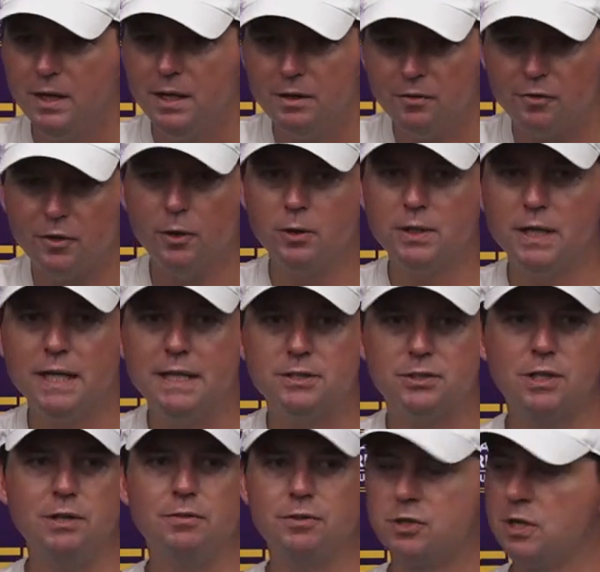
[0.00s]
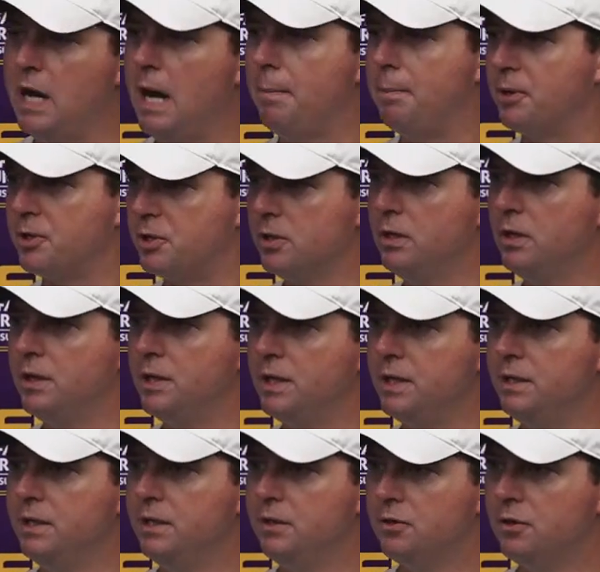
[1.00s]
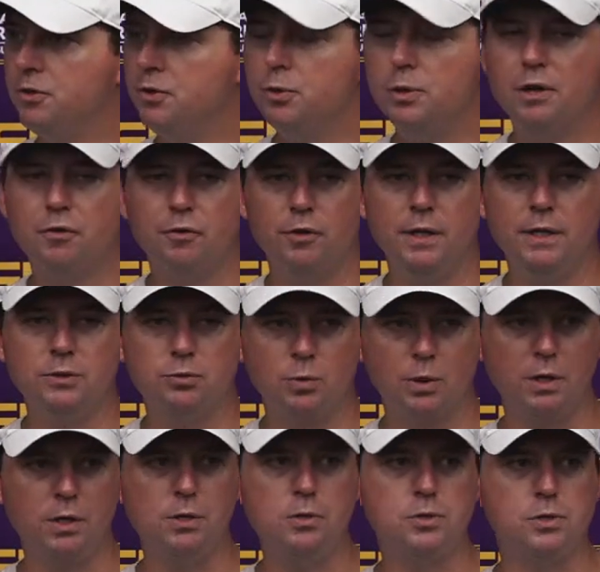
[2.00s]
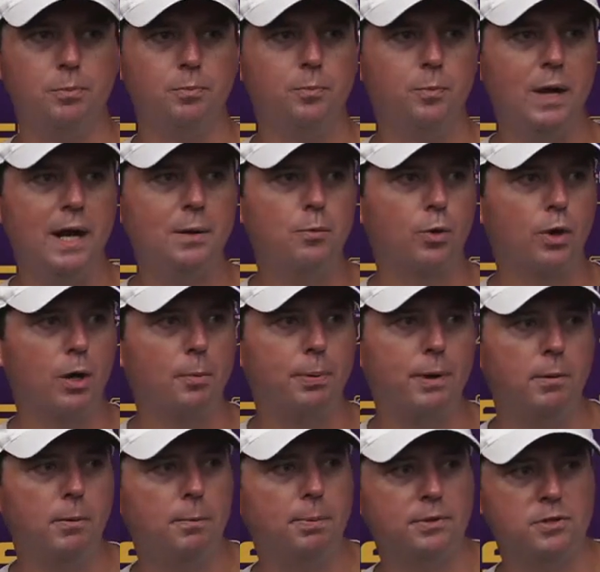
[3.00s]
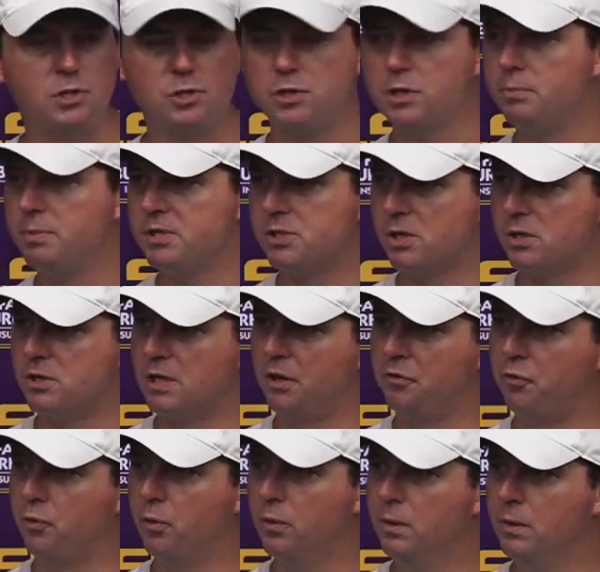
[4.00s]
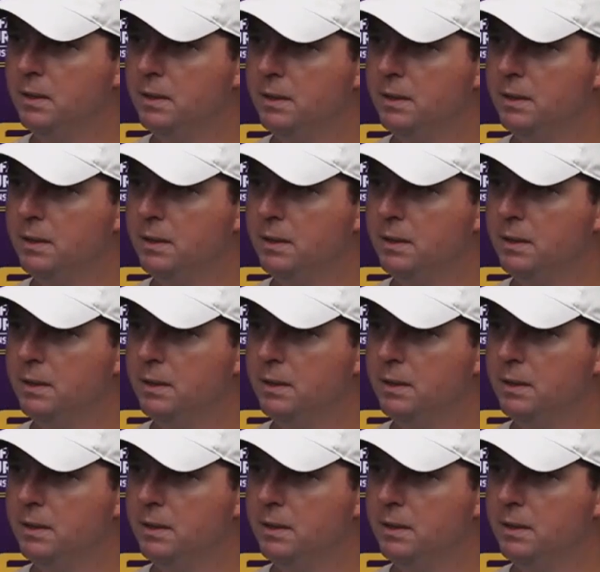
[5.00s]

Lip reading: If those guys give us an opportunity to do different things, we're going to use them, right? And we're going to put them in position to be successful.